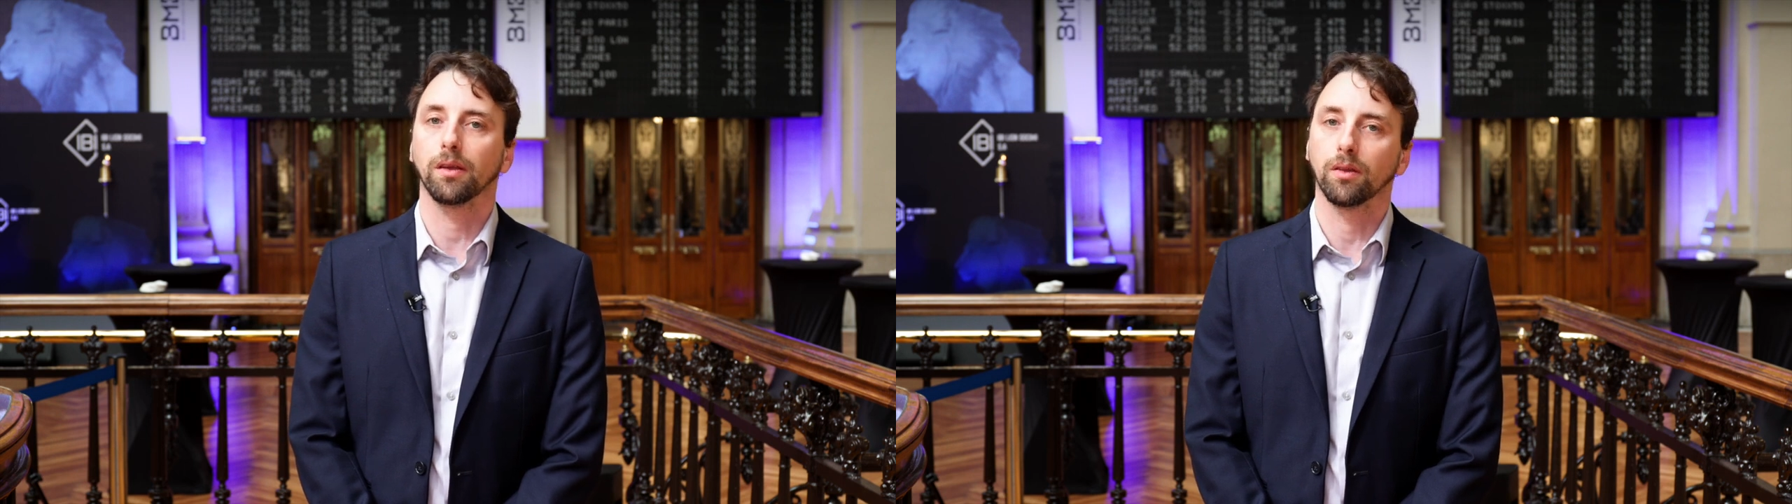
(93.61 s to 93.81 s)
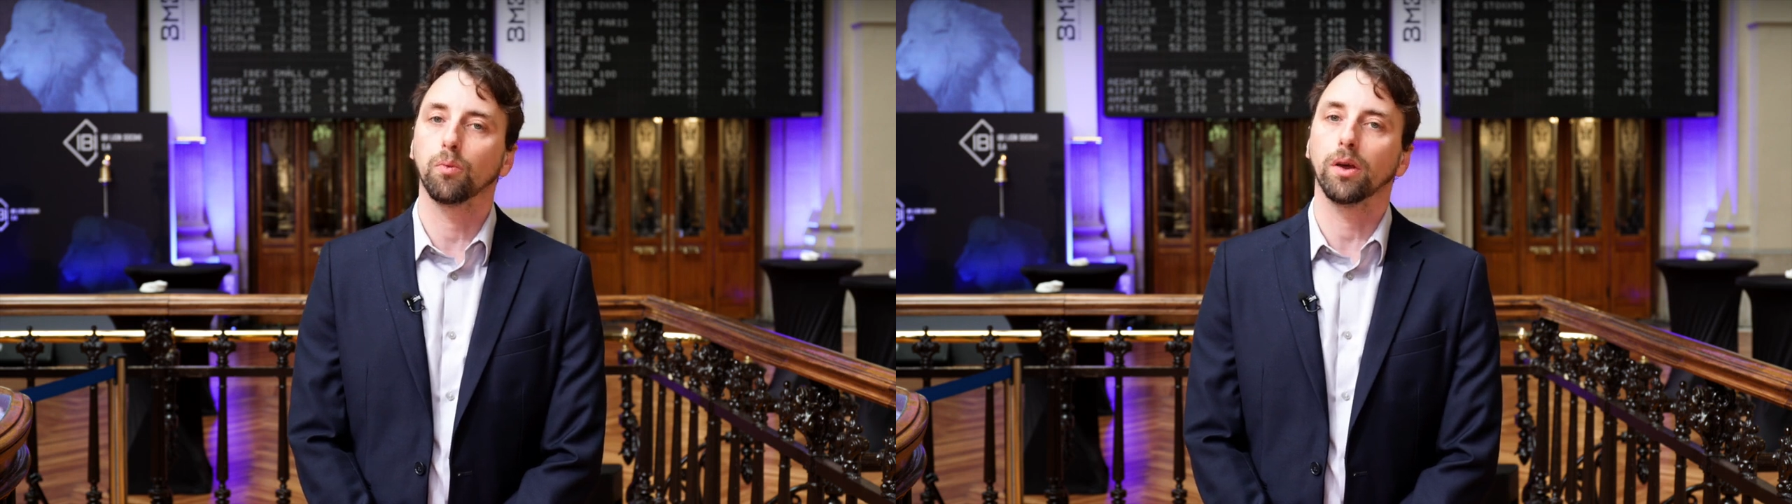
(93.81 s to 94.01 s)

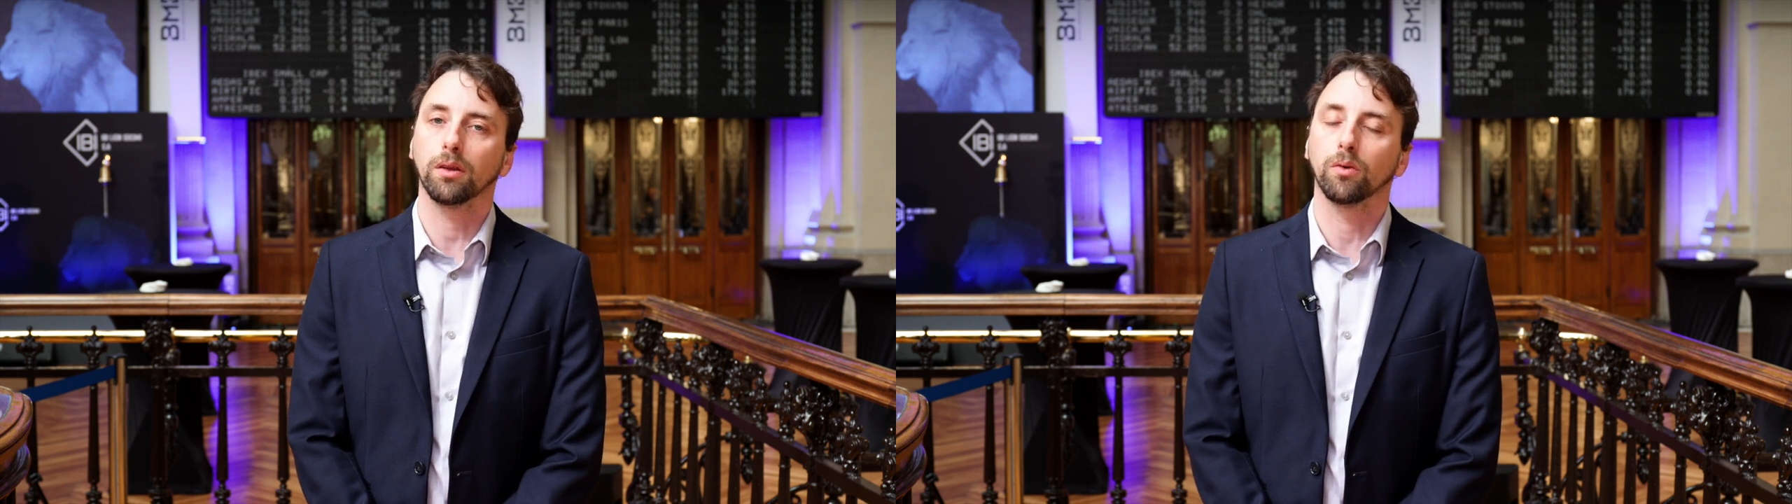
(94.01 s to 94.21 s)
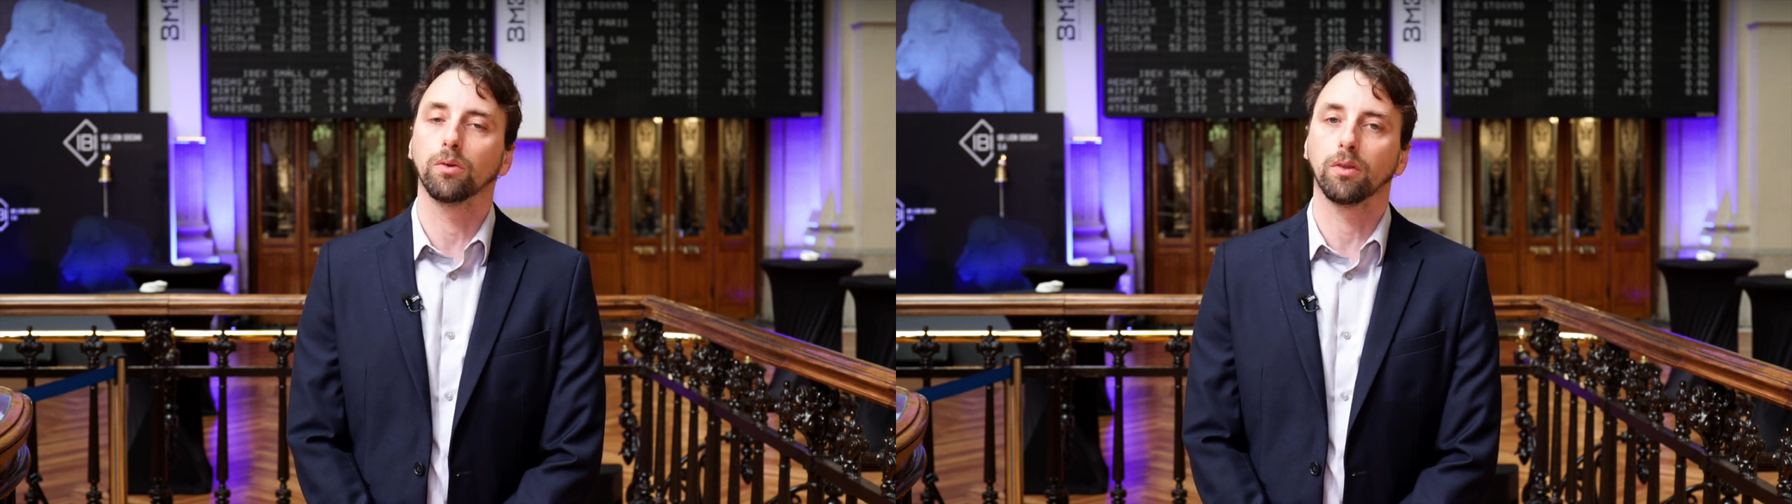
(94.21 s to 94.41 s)
it's
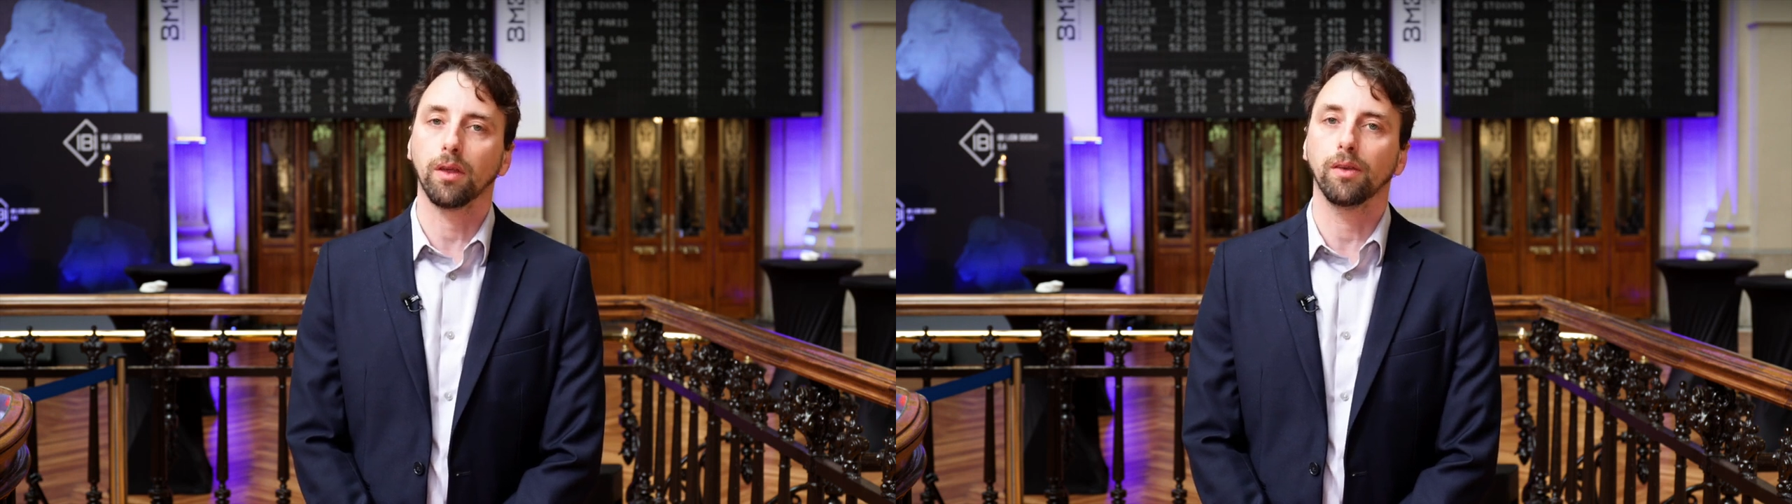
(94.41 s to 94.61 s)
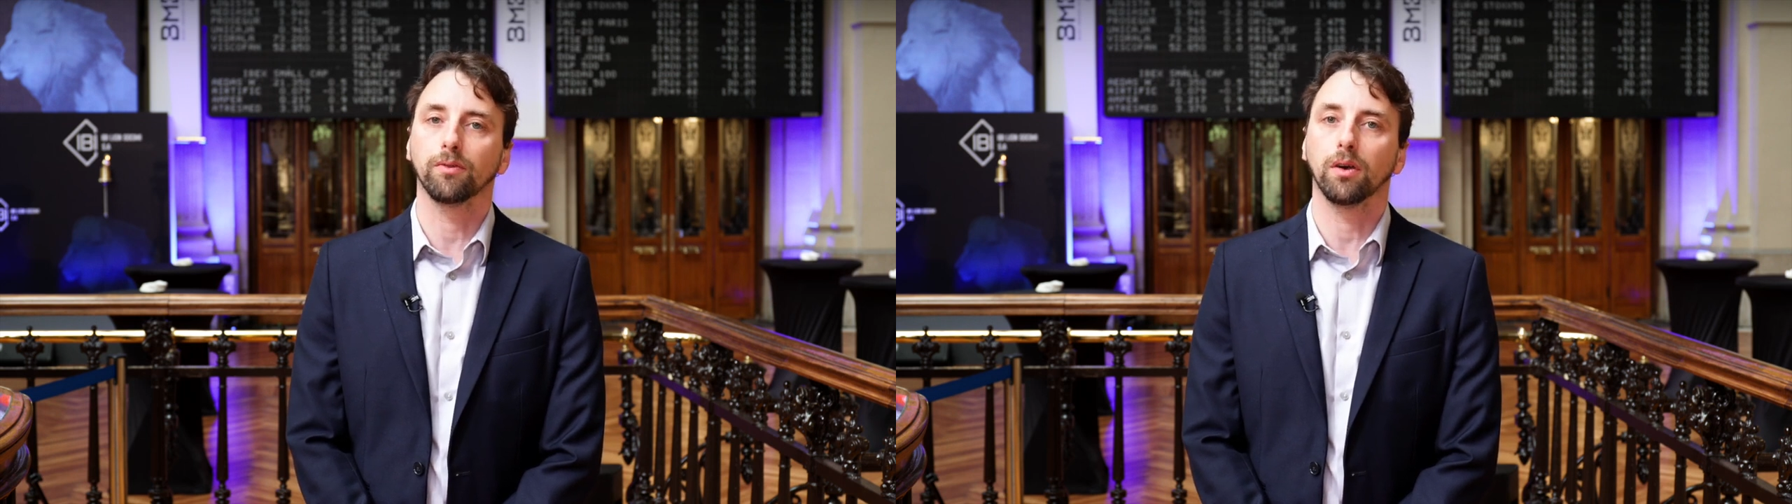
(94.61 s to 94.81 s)
quite a good
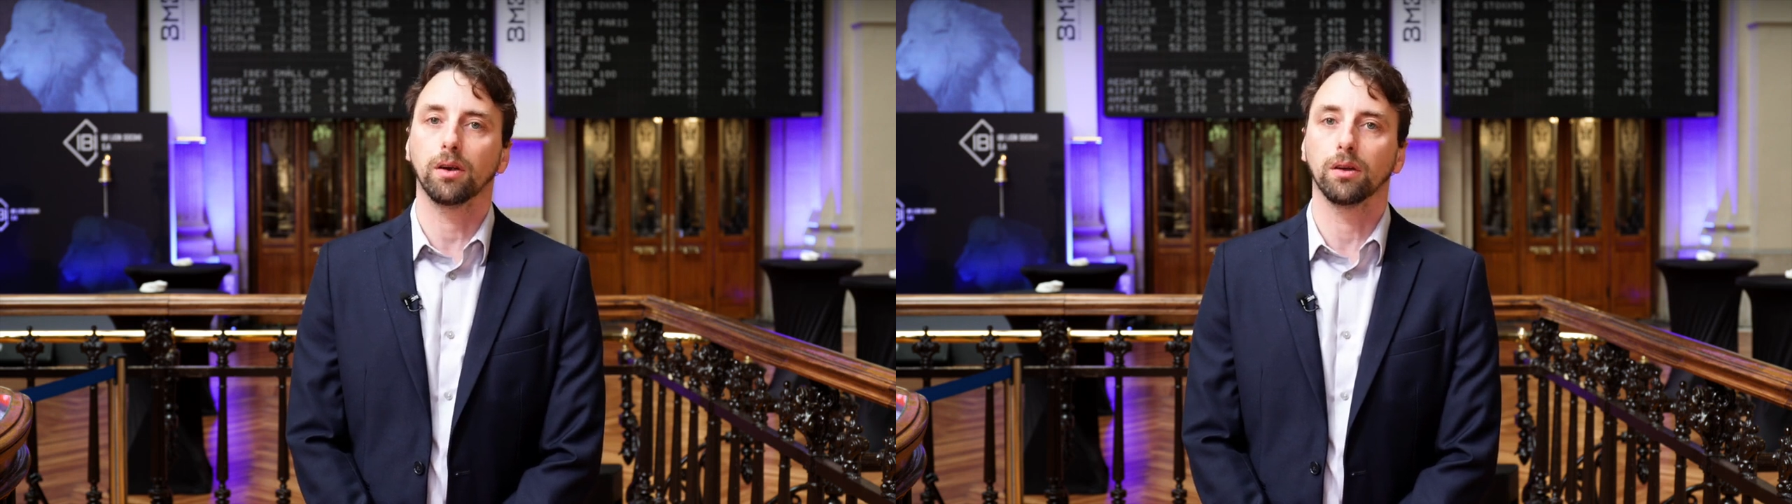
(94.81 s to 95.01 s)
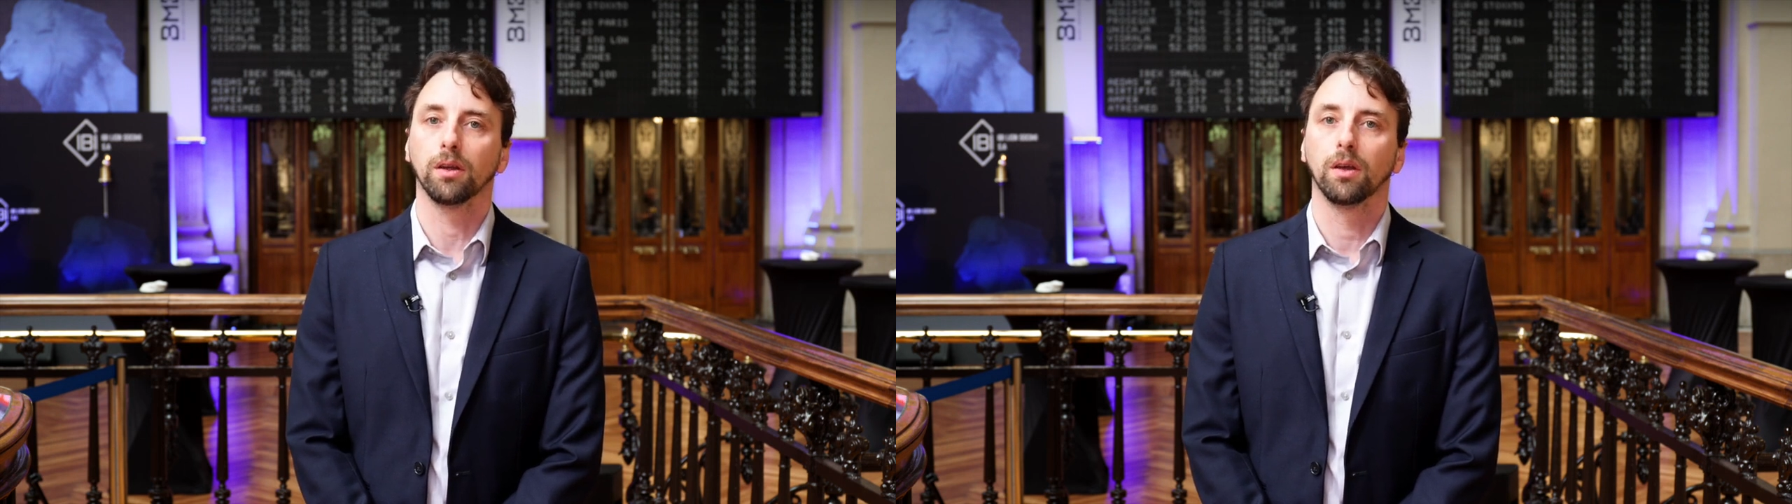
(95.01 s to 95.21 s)

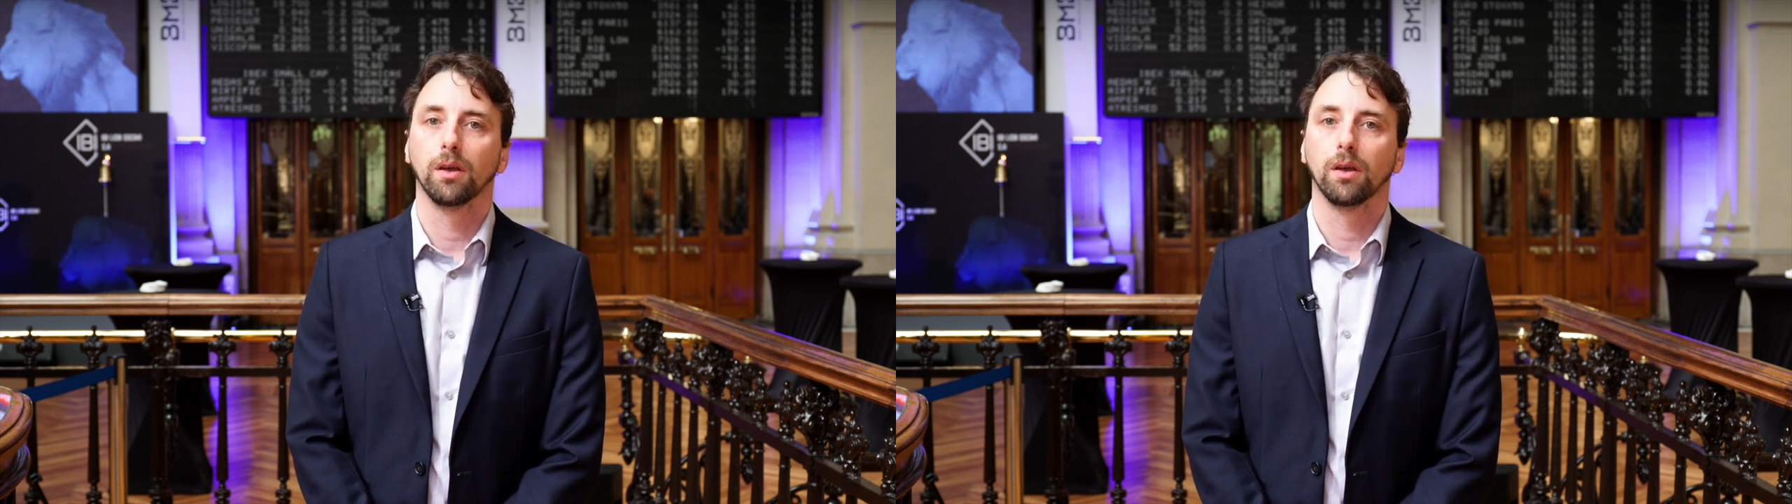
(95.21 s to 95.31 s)
safeguard